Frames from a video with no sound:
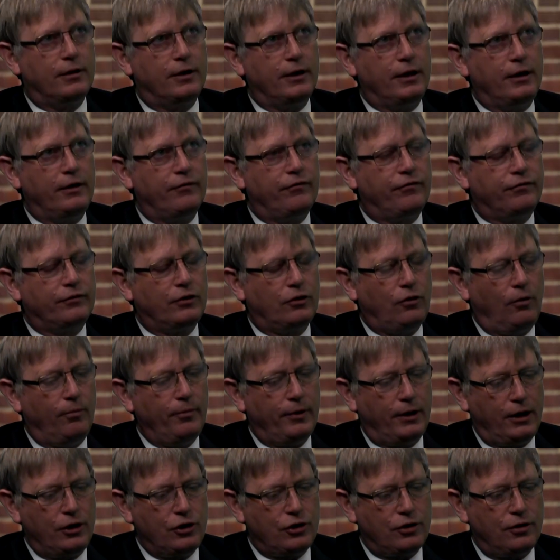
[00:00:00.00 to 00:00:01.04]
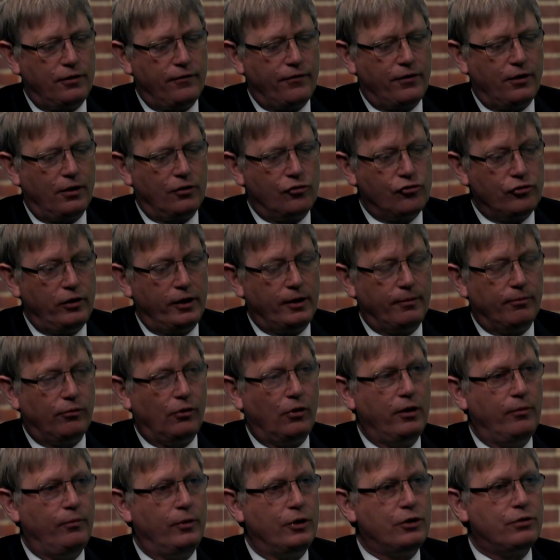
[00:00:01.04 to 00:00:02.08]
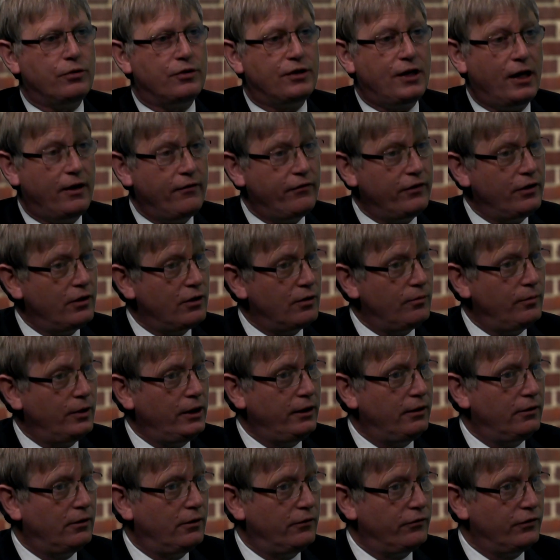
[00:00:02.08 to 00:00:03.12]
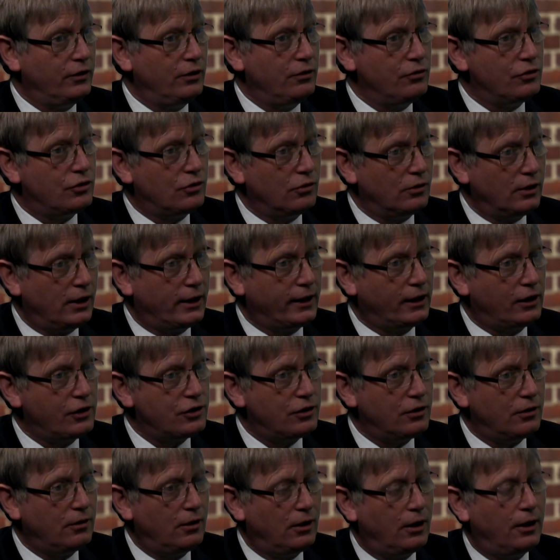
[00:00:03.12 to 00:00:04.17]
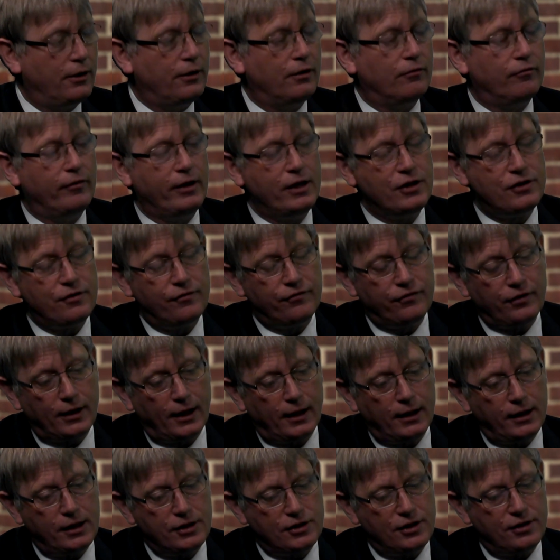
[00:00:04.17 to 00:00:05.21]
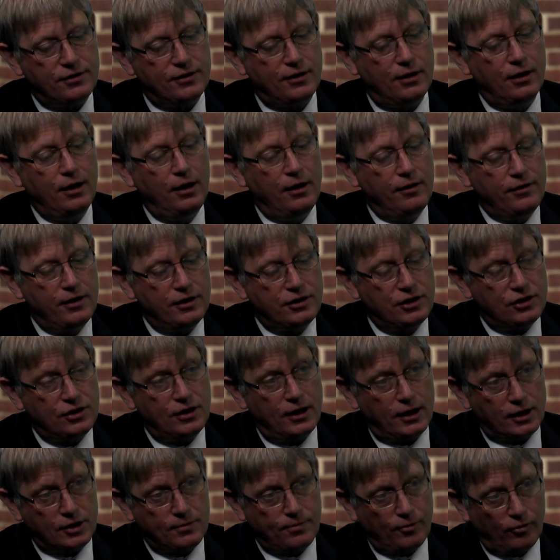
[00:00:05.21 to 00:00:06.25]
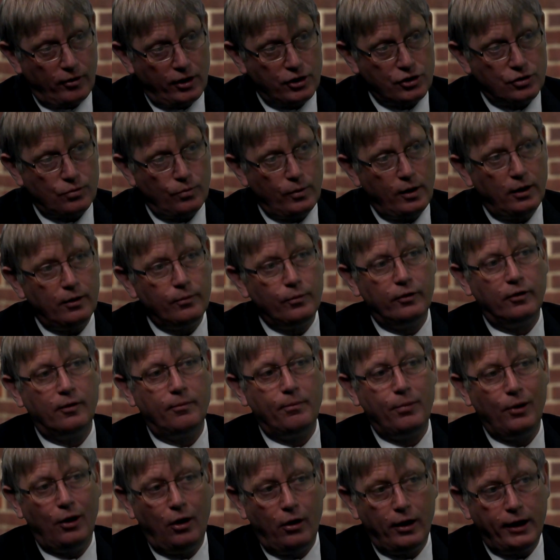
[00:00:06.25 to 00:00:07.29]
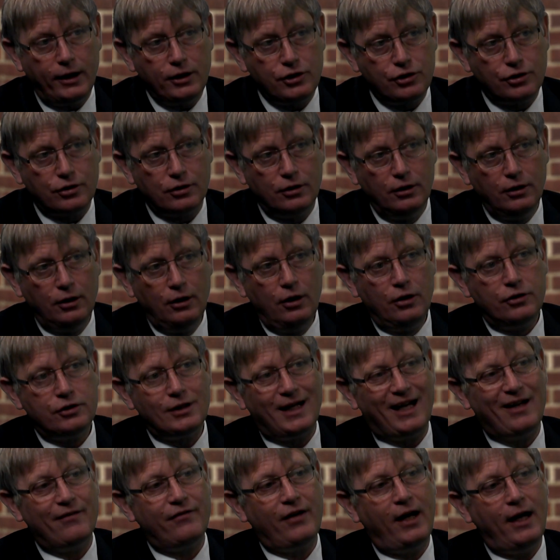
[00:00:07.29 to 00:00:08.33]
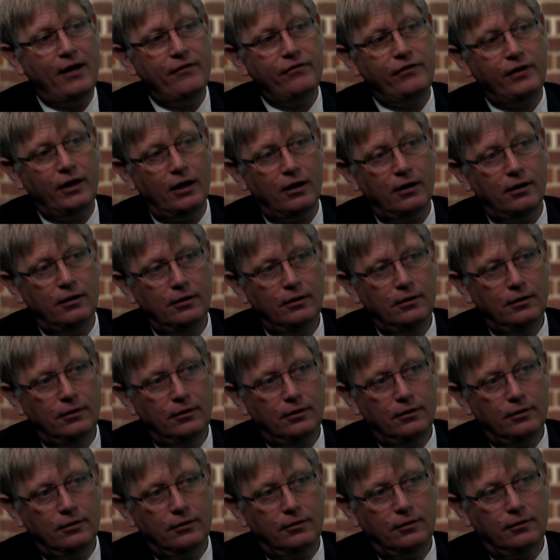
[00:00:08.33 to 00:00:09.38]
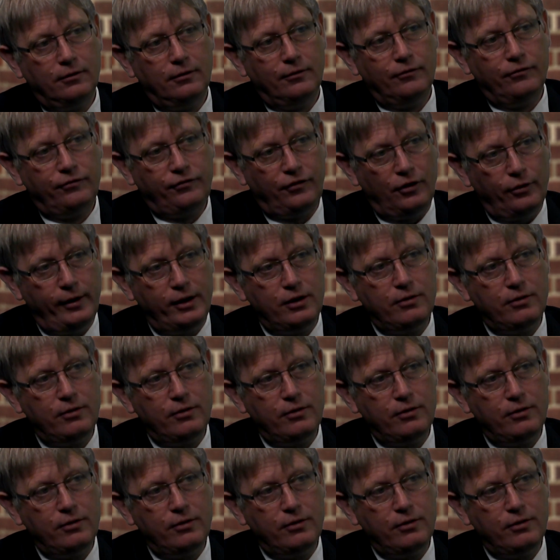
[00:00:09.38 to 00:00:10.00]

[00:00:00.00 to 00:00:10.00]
the combination of the drilling brine, which was heavier than we have used on Lancaster, and the reason for that is this is an exploration well, and we're obliged to have heavier fluid